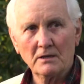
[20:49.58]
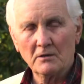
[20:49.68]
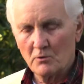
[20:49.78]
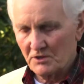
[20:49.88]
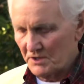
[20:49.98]

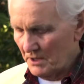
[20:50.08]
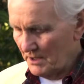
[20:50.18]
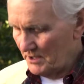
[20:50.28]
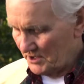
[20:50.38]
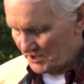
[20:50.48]
we're still
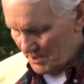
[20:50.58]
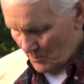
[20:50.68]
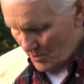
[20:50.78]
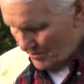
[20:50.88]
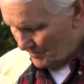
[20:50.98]
in
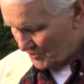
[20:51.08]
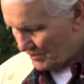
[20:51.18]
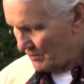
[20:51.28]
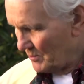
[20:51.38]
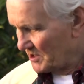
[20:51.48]
December,
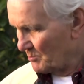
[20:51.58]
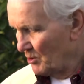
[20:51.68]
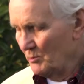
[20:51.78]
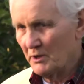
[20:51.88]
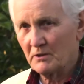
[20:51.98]
so it's
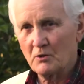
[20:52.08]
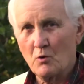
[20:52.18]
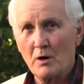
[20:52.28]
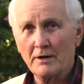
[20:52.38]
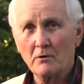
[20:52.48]
blooming
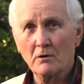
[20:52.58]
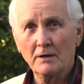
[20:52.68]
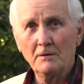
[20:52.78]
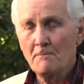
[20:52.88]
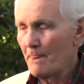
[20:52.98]
quite
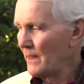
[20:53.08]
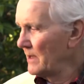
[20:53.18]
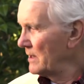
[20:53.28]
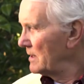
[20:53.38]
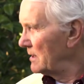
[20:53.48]
early
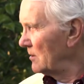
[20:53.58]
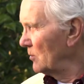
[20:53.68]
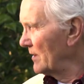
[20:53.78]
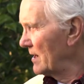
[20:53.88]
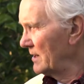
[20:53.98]

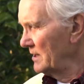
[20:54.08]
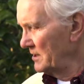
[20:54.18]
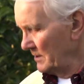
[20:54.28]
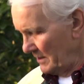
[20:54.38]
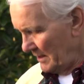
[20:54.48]
without
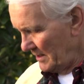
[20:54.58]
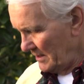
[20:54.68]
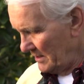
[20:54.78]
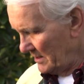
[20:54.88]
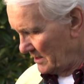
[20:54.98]

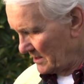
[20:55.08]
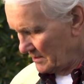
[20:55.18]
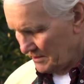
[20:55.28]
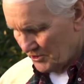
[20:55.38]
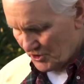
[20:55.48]
any
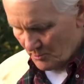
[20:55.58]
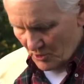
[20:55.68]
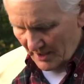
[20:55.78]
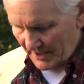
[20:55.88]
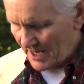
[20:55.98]

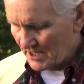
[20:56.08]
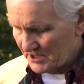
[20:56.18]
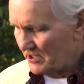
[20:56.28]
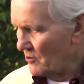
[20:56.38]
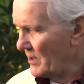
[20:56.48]
gibberellic
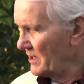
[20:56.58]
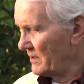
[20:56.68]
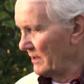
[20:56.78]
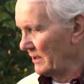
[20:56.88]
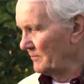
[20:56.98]
acid or
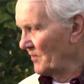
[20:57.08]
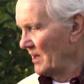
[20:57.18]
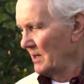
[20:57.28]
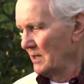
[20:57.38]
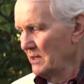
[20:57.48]
anything.
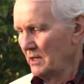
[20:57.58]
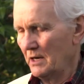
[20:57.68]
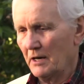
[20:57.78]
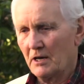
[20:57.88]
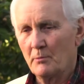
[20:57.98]

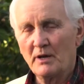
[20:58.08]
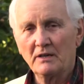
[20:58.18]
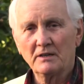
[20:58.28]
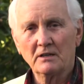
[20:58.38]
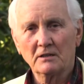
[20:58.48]
A
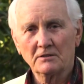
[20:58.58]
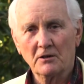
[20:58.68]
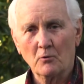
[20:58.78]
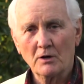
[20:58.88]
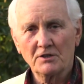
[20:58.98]
camellia
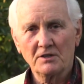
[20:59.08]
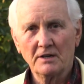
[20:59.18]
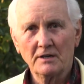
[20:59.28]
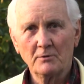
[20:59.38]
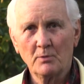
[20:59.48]

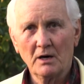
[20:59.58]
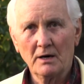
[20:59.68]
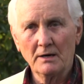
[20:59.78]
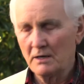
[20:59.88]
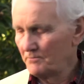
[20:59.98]
originated
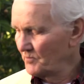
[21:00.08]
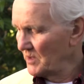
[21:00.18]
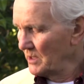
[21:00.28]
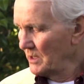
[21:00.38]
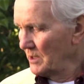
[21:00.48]
by
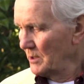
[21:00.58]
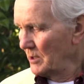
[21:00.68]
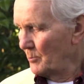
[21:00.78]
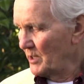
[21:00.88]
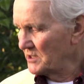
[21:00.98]

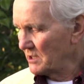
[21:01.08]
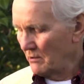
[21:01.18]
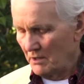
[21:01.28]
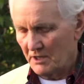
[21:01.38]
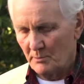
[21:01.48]
a
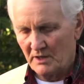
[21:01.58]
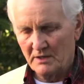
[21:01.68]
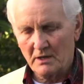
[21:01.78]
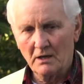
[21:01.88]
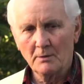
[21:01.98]
Pensacola Camellia
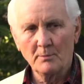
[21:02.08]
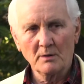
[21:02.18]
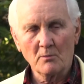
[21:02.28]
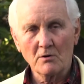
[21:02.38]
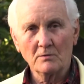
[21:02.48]
Club
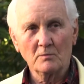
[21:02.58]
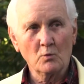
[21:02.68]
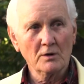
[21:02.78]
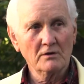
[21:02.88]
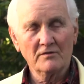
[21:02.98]
member,
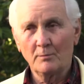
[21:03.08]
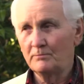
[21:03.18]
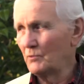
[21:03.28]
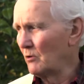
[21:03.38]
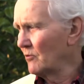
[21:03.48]
one of
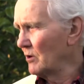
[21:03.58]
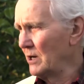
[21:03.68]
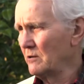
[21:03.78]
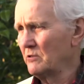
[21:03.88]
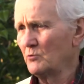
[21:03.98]
over
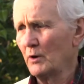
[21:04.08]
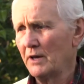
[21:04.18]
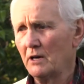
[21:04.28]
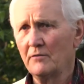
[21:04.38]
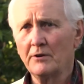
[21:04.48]
100 we
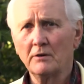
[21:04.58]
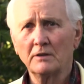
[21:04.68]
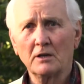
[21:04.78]
have here at the